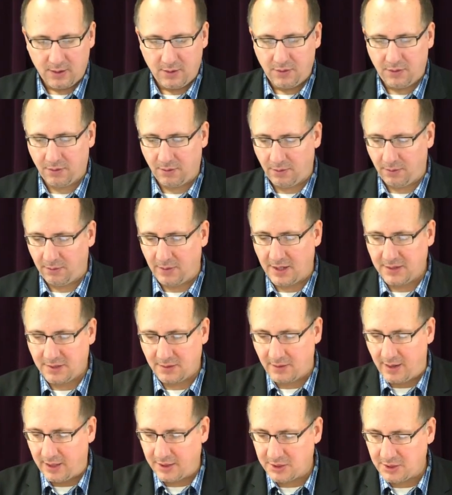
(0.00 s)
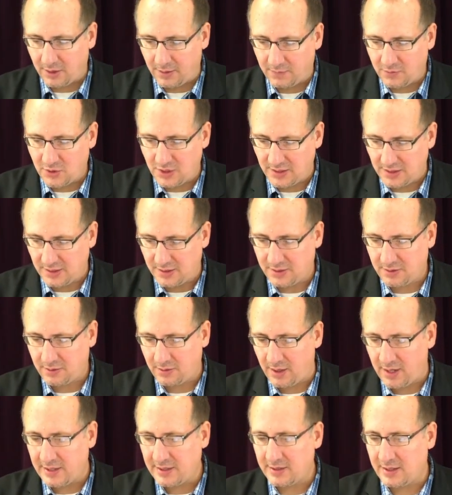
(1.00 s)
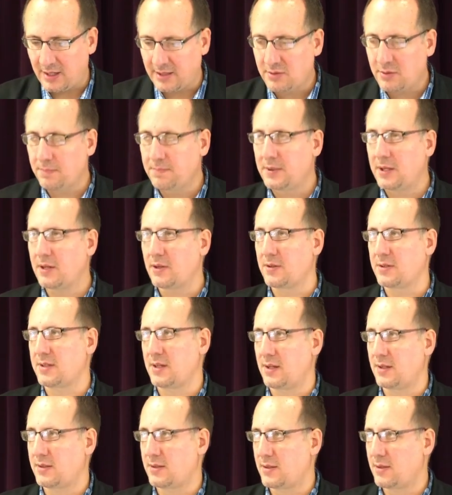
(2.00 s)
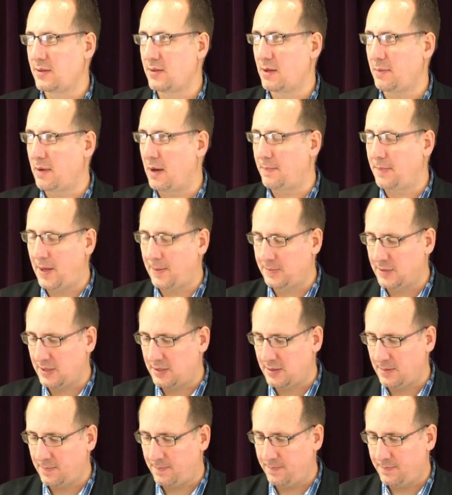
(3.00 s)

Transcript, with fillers: through the resurrection of Jesus Christ. That's what Peter says about baptism.